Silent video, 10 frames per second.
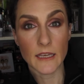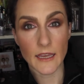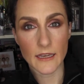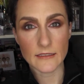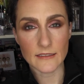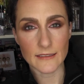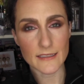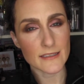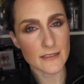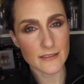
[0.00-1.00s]
And
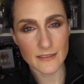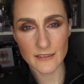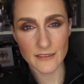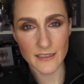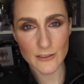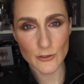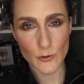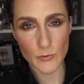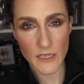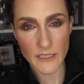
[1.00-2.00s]
let's get to
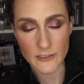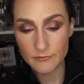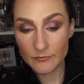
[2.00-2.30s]
applying.